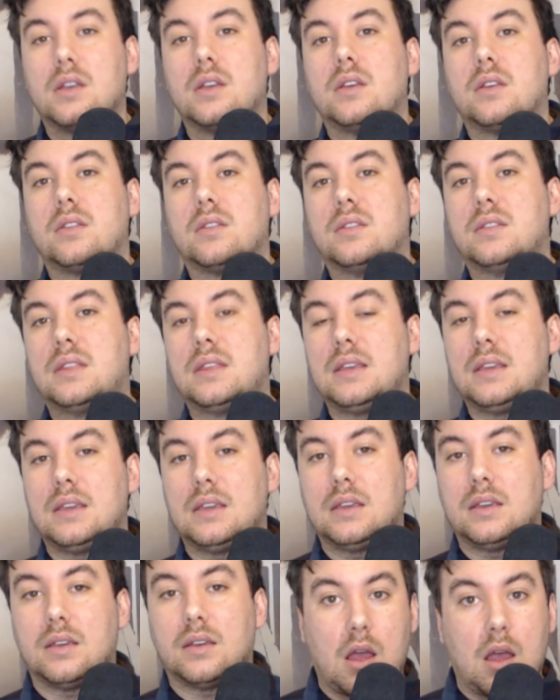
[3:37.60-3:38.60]

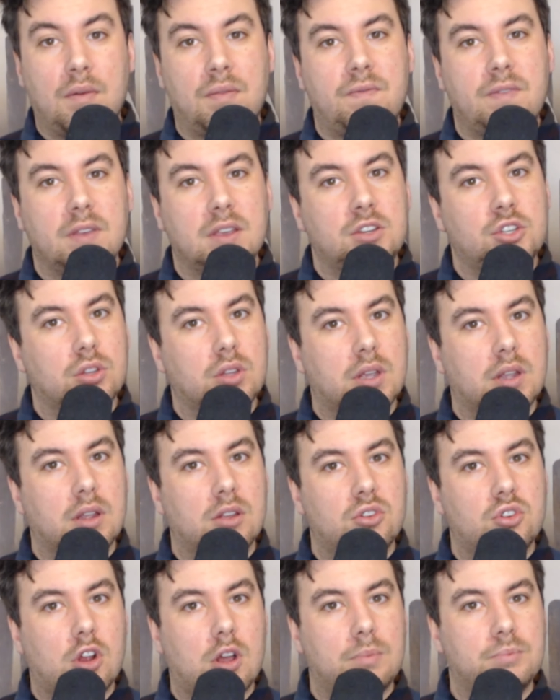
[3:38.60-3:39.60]
The official
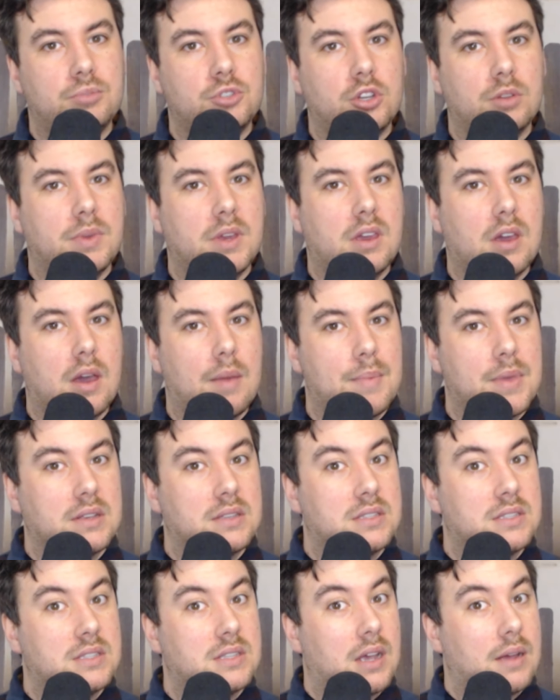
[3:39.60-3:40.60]
airdrop should be coming
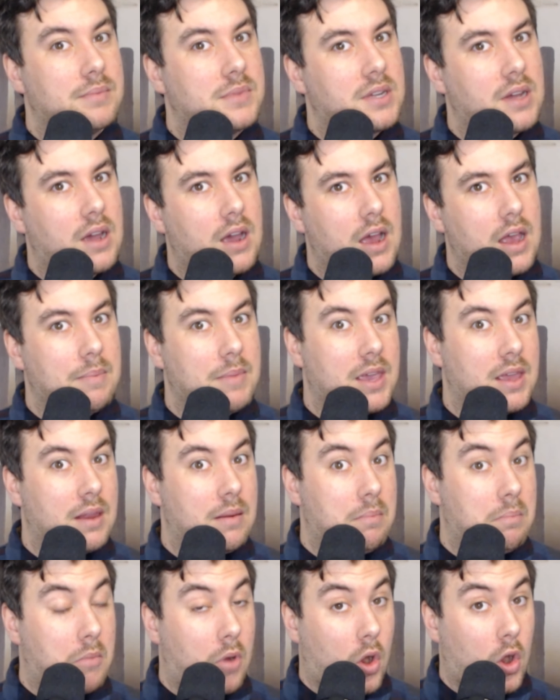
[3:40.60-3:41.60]
sometime in
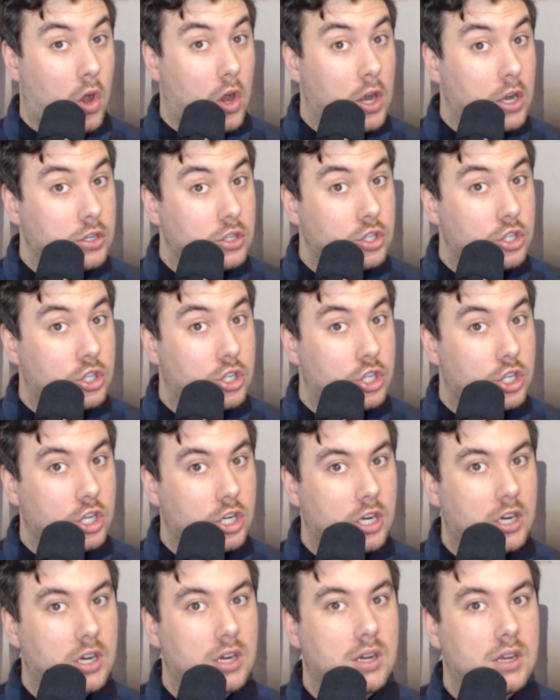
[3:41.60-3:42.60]
March,
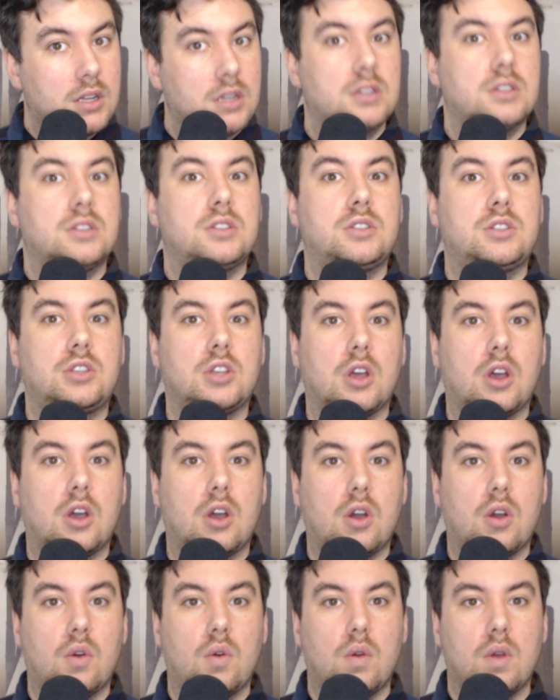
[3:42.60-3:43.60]

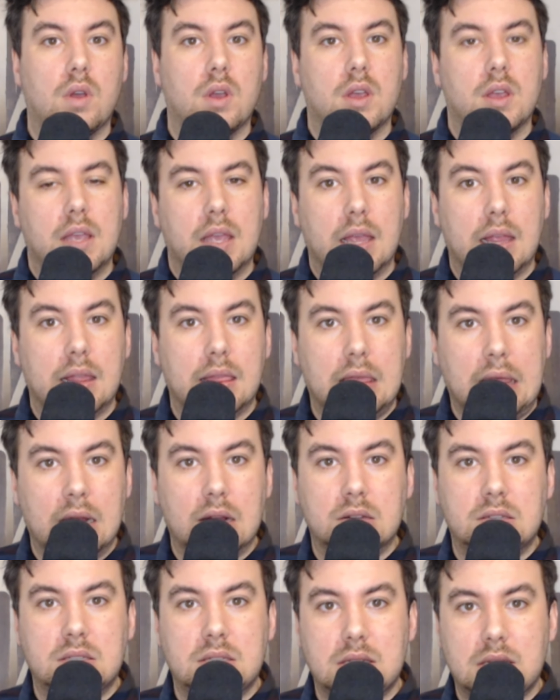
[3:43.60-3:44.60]
so
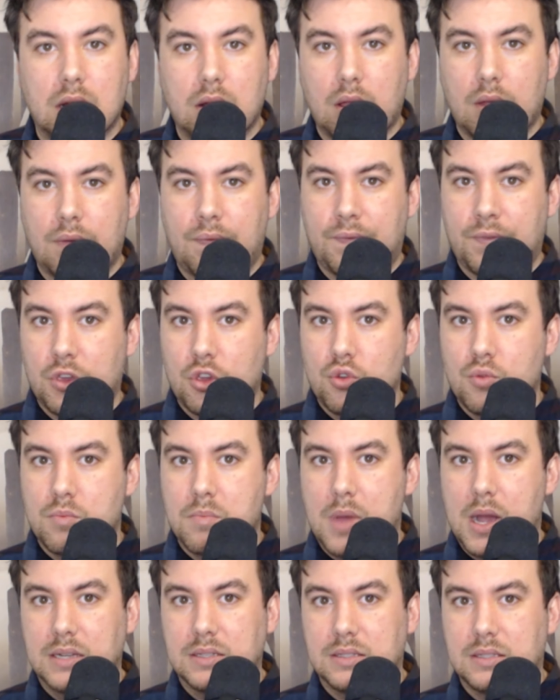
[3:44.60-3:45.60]
there's still a few
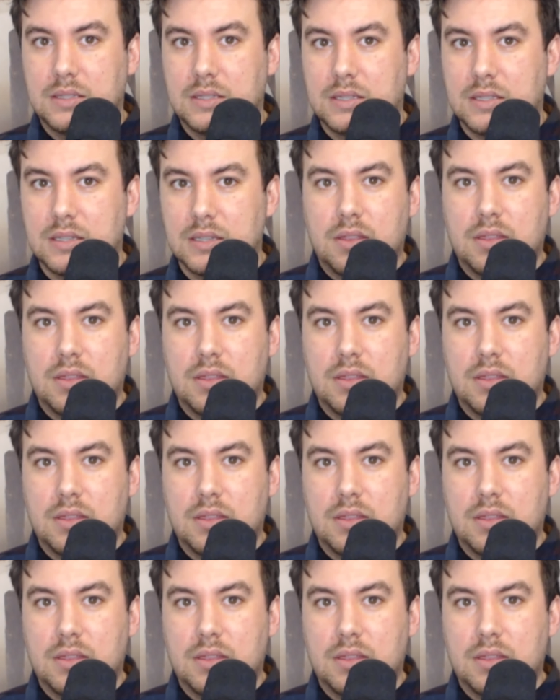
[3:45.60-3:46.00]
months.